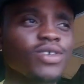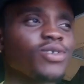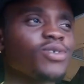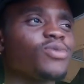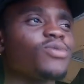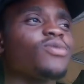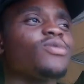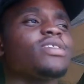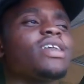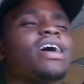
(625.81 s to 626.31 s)

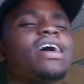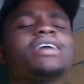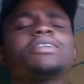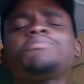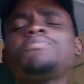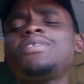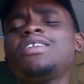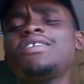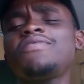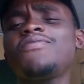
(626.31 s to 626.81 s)
So that
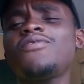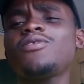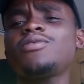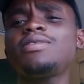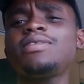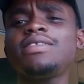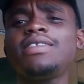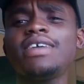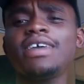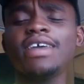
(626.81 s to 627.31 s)
has been it for
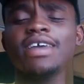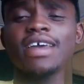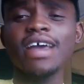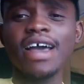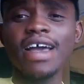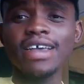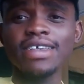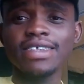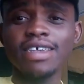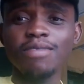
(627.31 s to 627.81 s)
today,
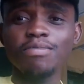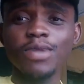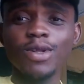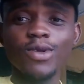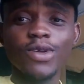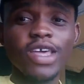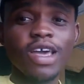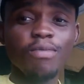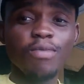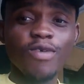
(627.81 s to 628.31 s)
guys. I'll be
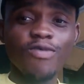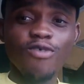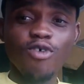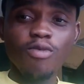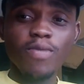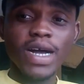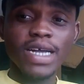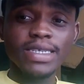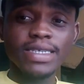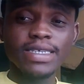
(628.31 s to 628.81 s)
looking at
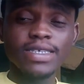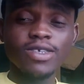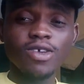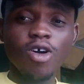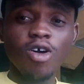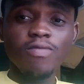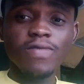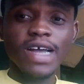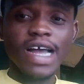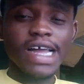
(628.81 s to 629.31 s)

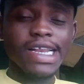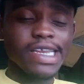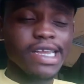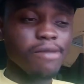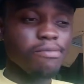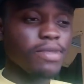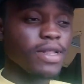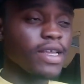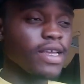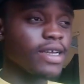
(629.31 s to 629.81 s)
performances of
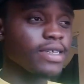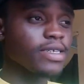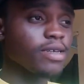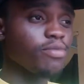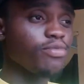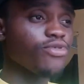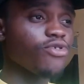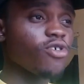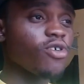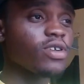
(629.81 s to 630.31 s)
Ghanaian players
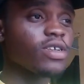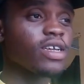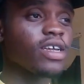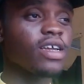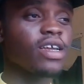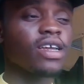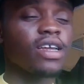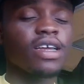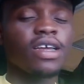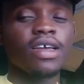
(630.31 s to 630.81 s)
abroad.
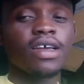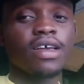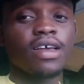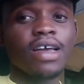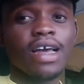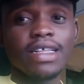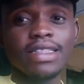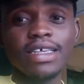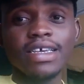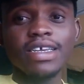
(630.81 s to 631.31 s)

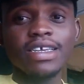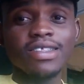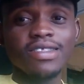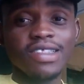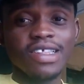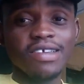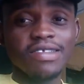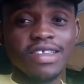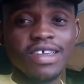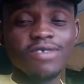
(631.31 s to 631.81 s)
I
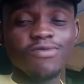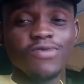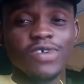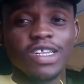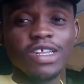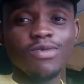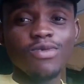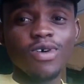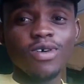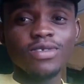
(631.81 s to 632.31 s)
think they did
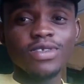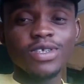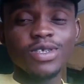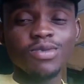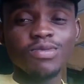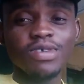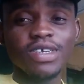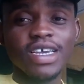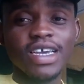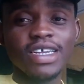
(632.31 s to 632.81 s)
really well
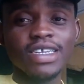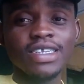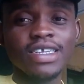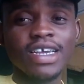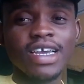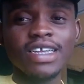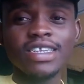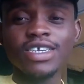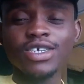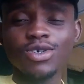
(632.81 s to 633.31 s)
this weekend,
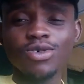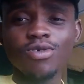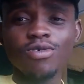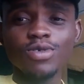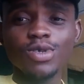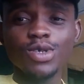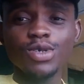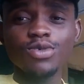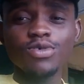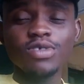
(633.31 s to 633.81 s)
and they should
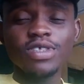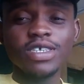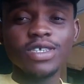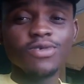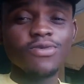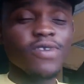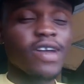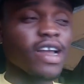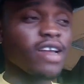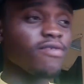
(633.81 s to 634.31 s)
continue
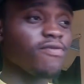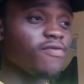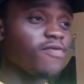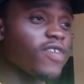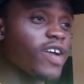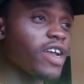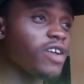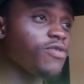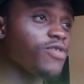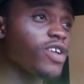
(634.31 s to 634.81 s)
this grind,
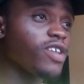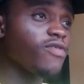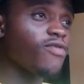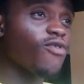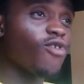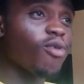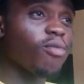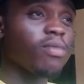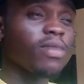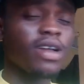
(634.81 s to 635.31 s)
find great
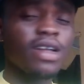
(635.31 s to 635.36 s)
form.